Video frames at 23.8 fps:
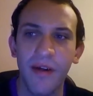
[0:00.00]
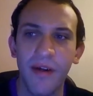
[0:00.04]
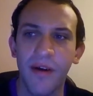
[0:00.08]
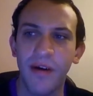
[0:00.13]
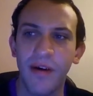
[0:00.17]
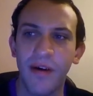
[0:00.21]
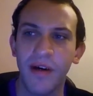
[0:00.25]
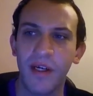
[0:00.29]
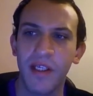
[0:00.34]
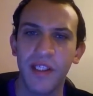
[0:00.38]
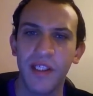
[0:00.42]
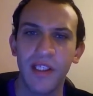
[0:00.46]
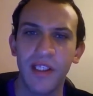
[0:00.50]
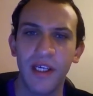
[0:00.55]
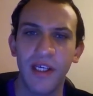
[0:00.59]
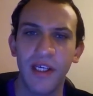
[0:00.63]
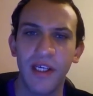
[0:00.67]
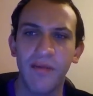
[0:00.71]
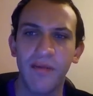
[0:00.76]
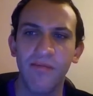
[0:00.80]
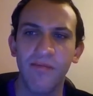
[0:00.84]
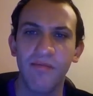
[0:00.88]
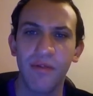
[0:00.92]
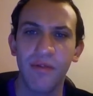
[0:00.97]
on his
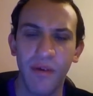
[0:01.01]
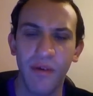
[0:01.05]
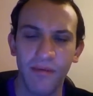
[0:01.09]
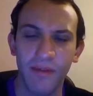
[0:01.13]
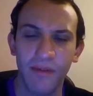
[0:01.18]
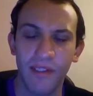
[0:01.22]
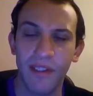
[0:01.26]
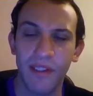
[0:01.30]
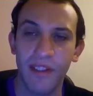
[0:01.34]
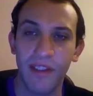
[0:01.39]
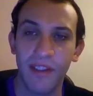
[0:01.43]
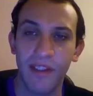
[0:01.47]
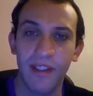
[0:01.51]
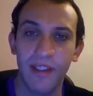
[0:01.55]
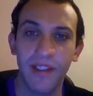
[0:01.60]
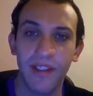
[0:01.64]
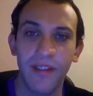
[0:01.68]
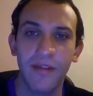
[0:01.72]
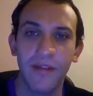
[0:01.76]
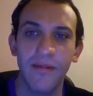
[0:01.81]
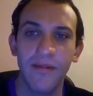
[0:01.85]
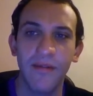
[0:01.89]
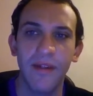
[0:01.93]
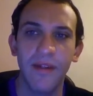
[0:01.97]

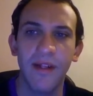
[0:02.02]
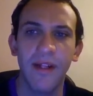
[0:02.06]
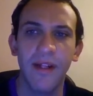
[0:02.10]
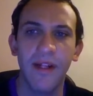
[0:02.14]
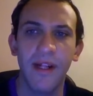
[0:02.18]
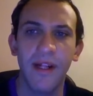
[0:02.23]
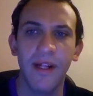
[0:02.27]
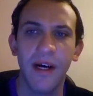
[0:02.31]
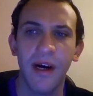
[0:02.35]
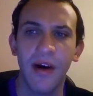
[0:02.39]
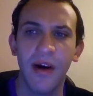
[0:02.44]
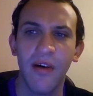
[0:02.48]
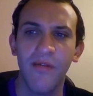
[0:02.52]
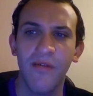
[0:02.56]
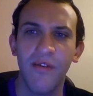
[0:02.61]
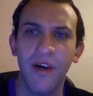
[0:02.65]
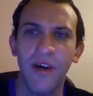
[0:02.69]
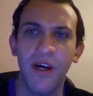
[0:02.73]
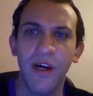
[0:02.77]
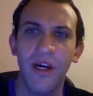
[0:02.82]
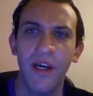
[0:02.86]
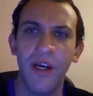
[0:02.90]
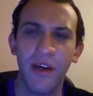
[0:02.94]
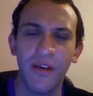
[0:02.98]
promises of
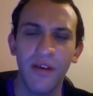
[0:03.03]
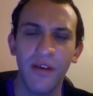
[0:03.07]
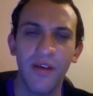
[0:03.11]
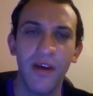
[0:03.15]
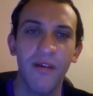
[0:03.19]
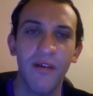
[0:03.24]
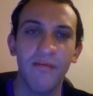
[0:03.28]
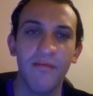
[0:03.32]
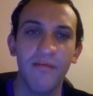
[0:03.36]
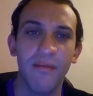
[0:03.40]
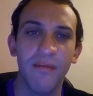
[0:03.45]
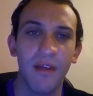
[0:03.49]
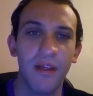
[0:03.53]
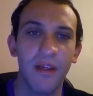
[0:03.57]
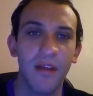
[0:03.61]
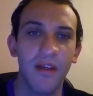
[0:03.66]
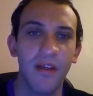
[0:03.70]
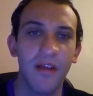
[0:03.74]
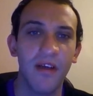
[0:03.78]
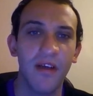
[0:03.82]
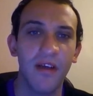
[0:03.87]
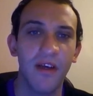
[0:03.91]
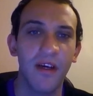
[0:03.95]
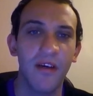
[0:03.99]
a new
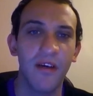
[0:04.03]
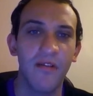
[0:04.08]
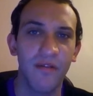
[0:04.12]
government,